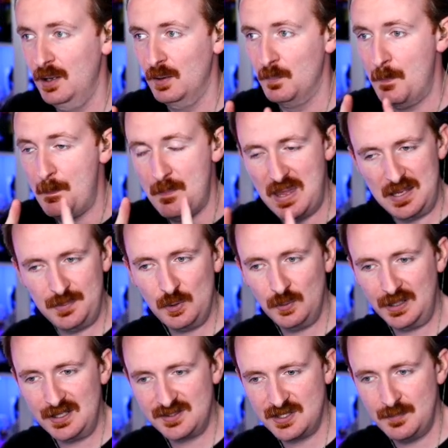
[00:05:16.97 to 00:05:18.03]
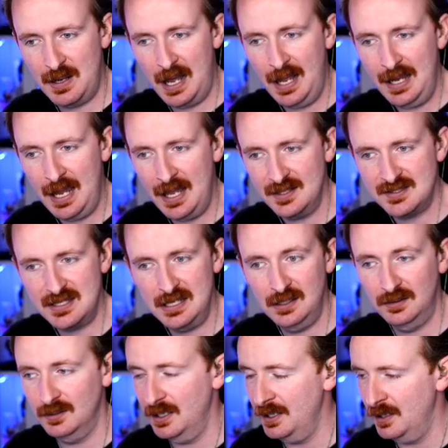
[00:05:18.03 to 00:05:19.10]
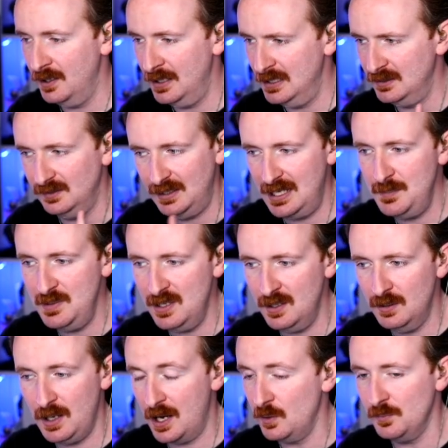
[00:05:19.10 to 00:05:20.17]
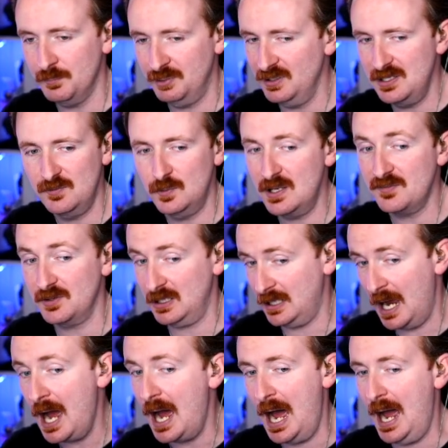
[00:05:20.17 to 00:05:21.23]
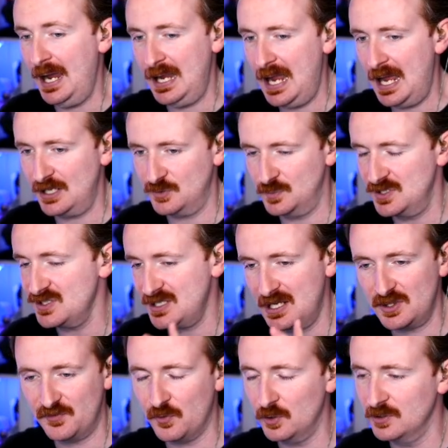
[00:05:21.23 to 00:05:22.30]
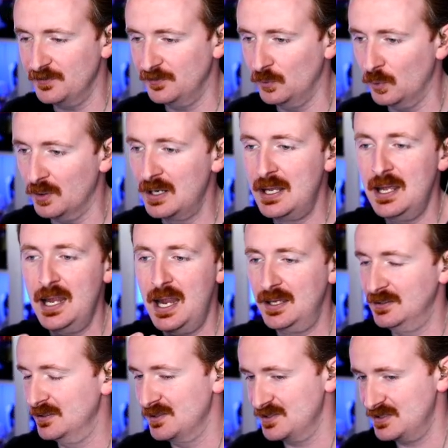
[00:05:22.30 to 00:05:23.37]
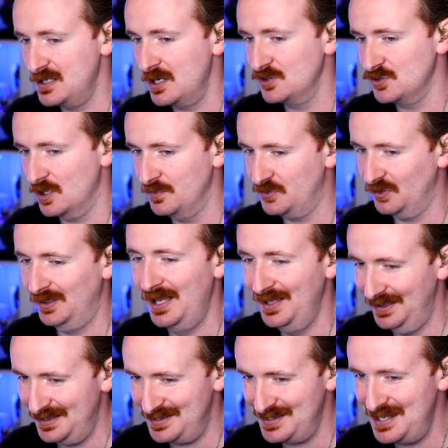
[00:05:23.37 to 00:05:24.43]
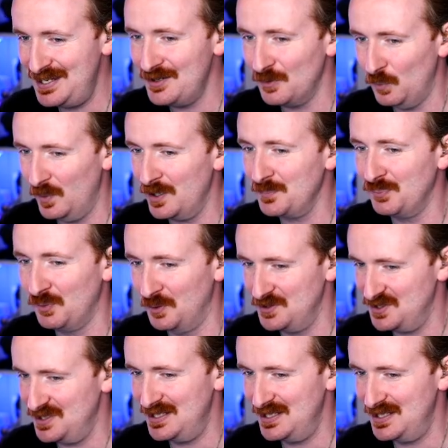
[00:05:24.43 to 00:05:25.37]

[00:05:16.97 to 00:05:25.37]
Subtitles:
Maybe we'll get some hi-hats in Lamia. I don't believe we ever got hi-hats. We just had the 4 on the floor and then the snare drum. So let's hear what approach they